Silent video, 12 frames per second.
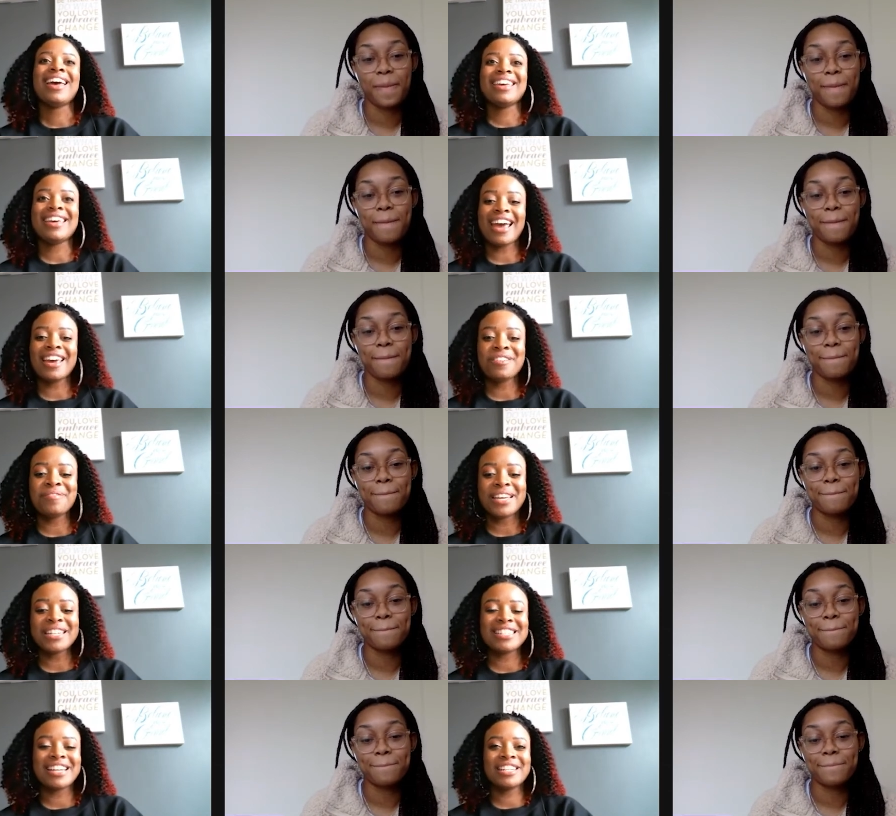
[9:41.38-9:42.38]
Speaker 1: yeah, you
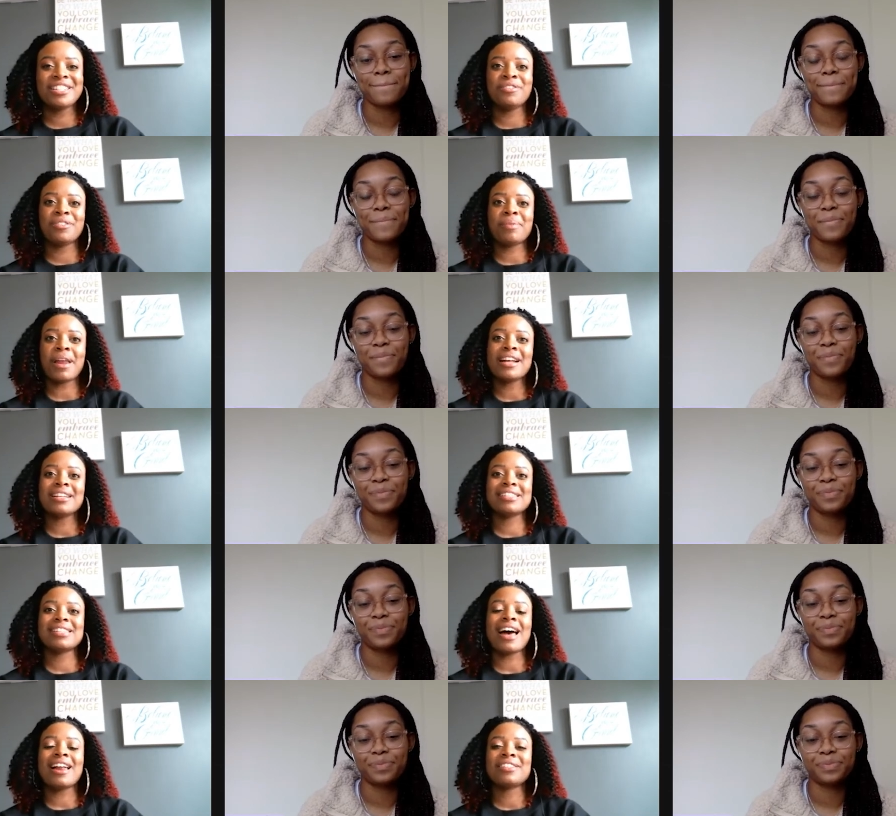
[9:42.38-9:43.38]
mentioned that you've applied to
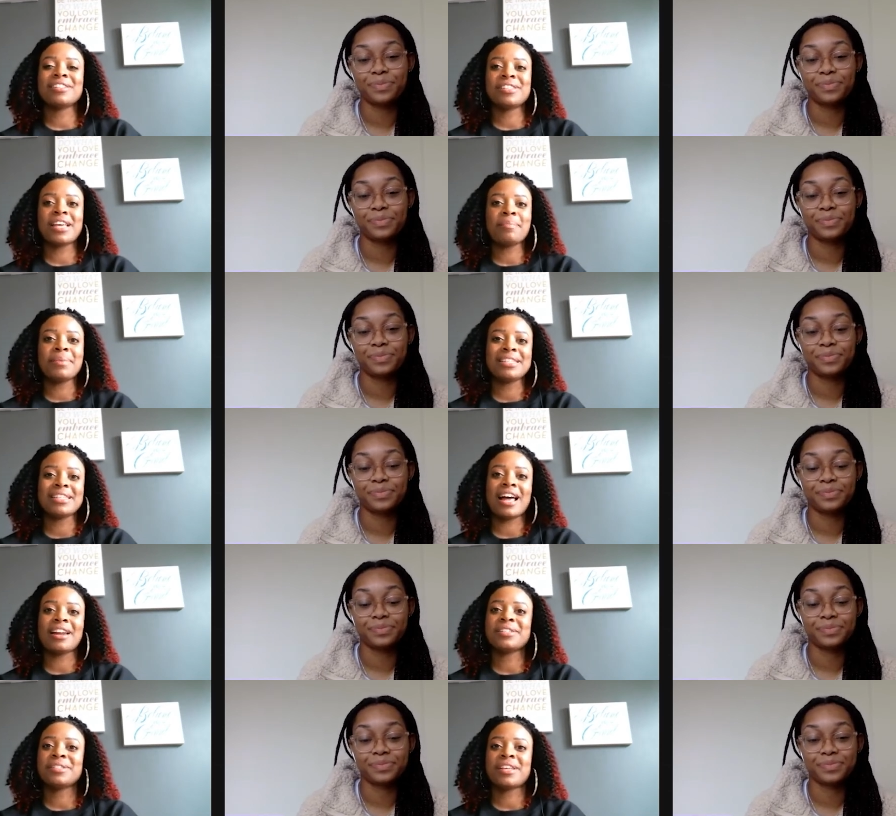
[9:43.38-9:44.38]
scholarships. How many
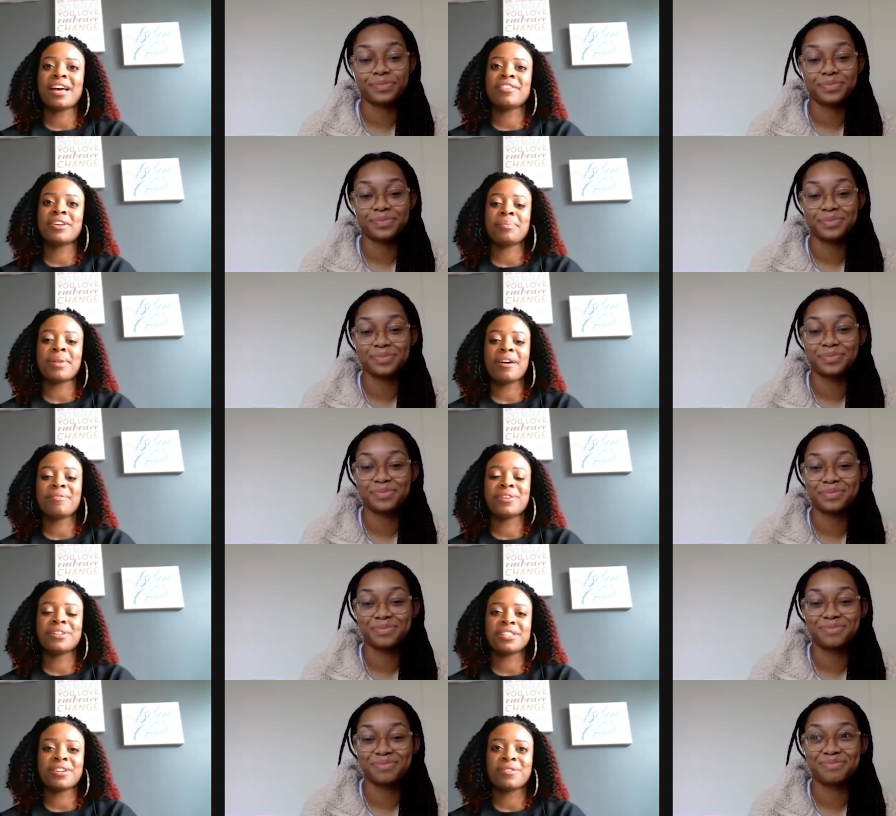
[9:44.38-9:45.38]
scholarships have you applied for
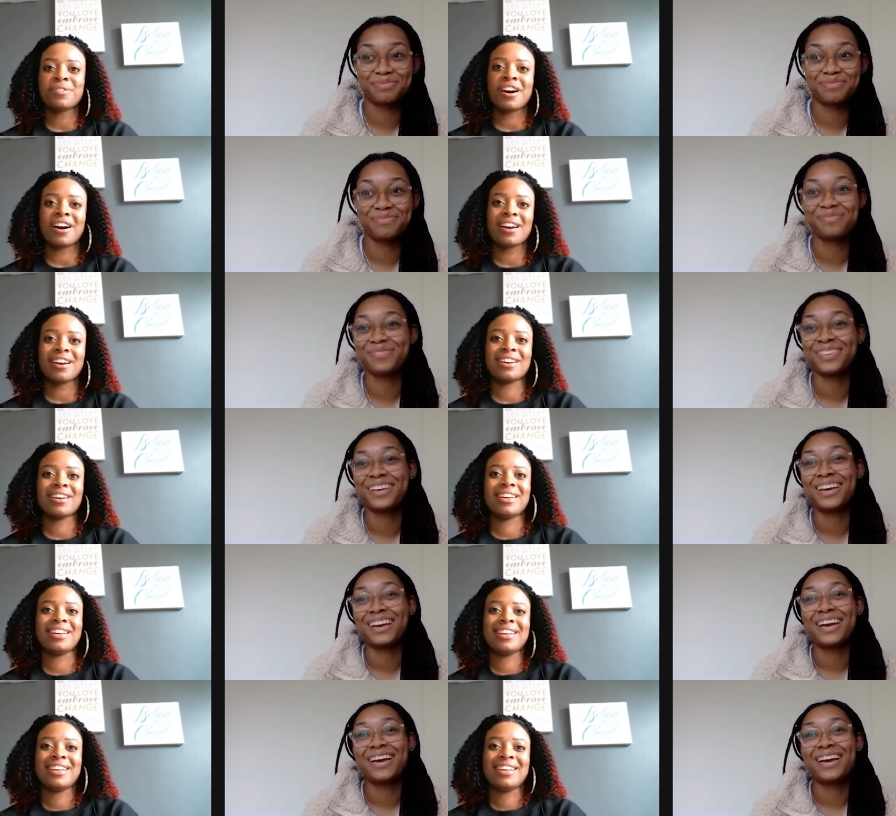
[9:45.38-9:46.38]
so far?
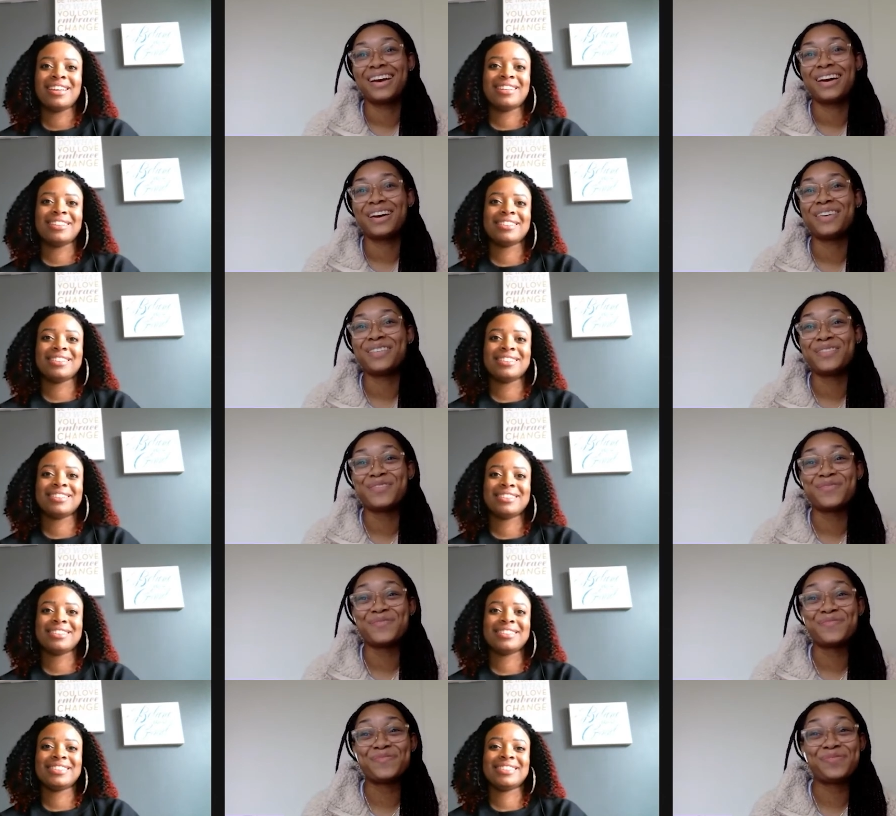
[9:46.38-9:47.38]

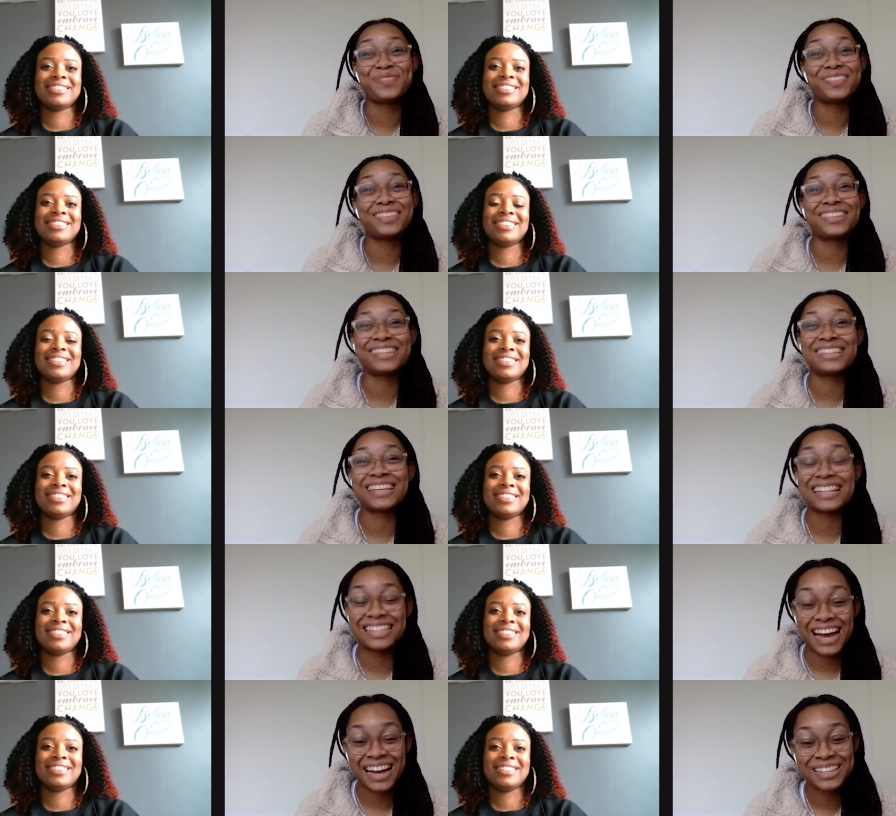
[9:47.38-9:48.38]
Speaker 2: Um,
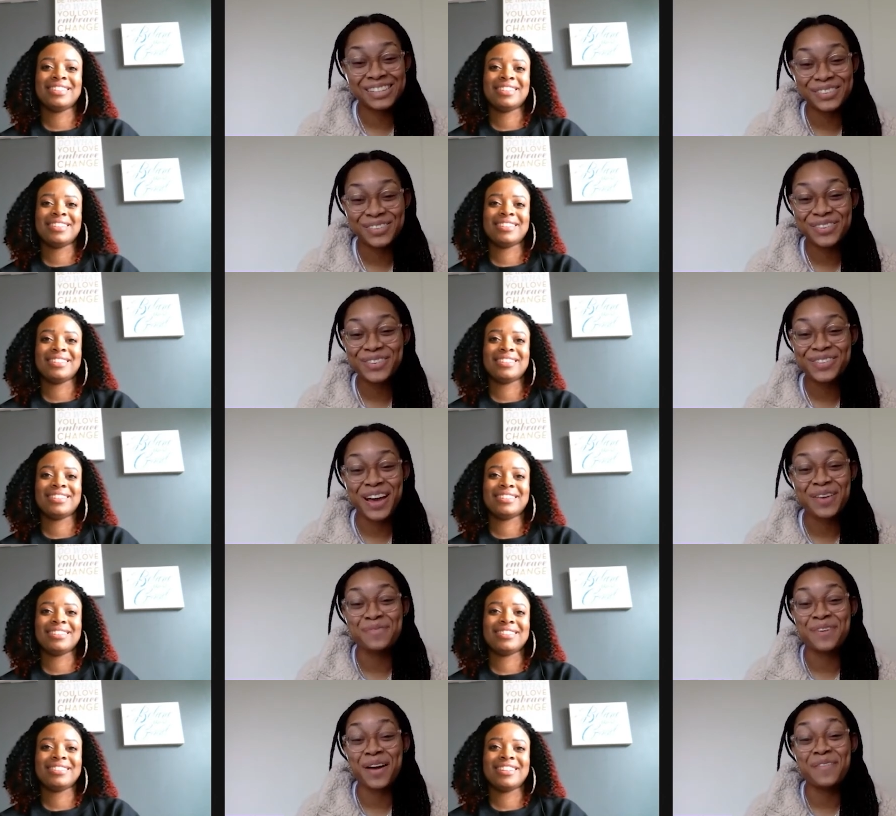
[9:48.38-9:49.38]
since high
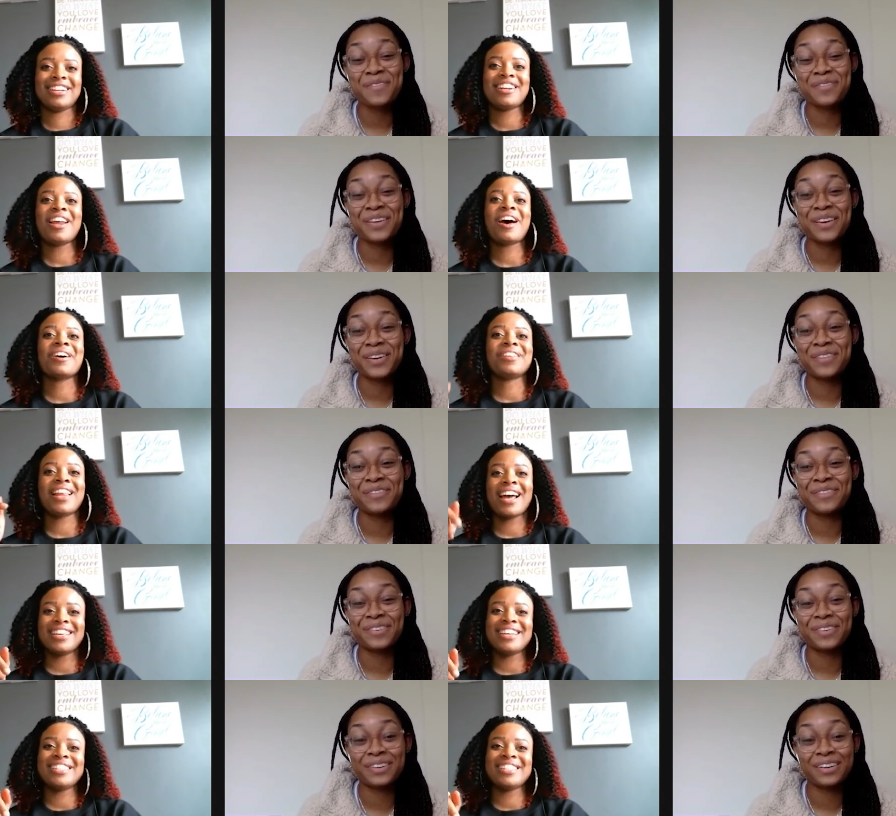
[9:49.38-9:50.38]
school, like probably no, like
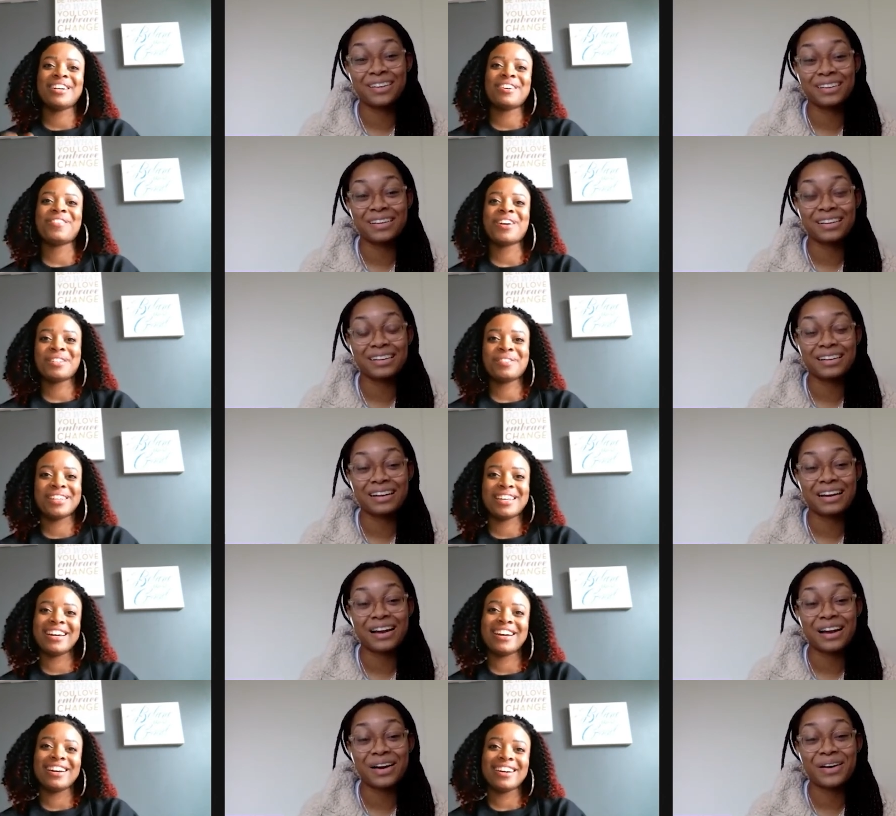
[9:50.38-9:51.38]
oh, this
Speaker 1: year, freshman
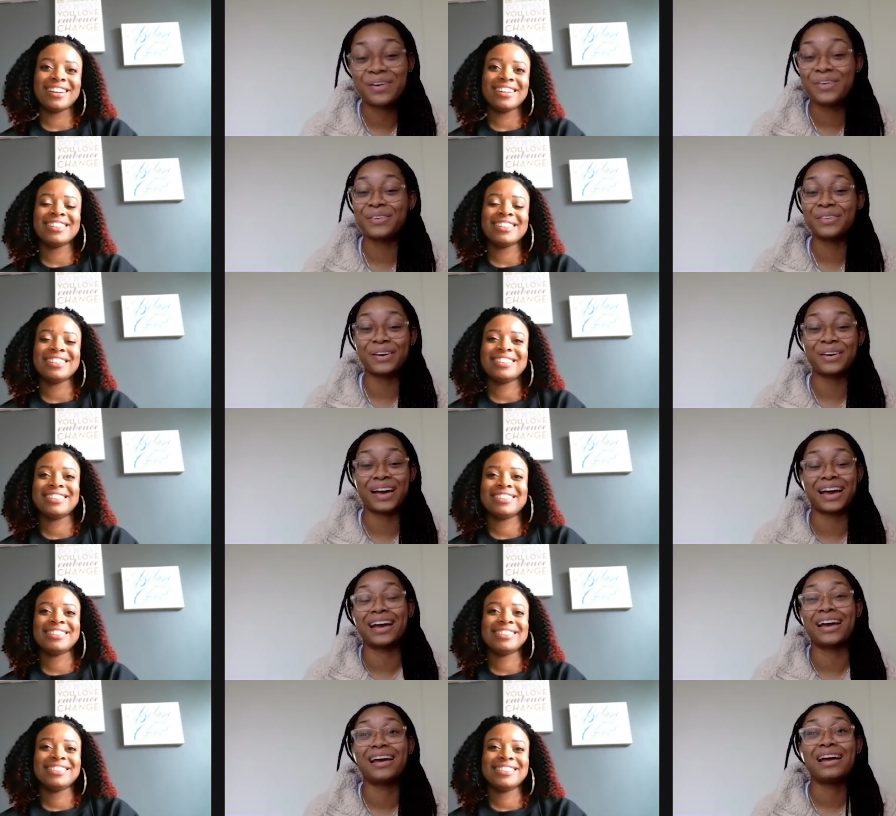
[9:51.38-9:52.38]
year.
Speaker 2: Oh,
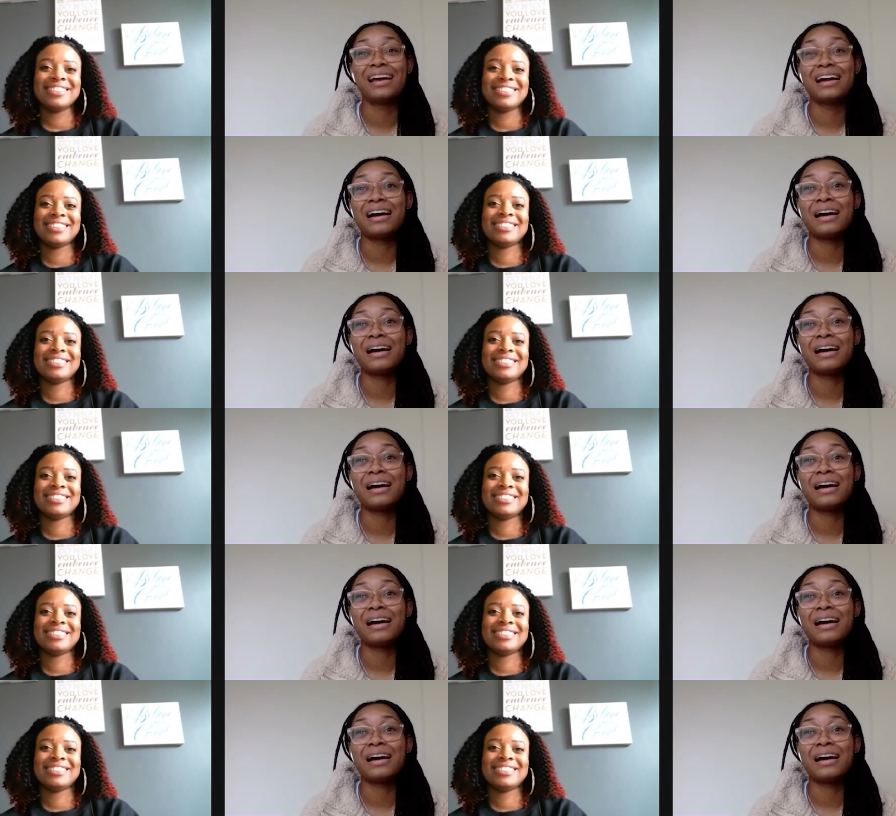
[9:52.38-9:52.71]
okay.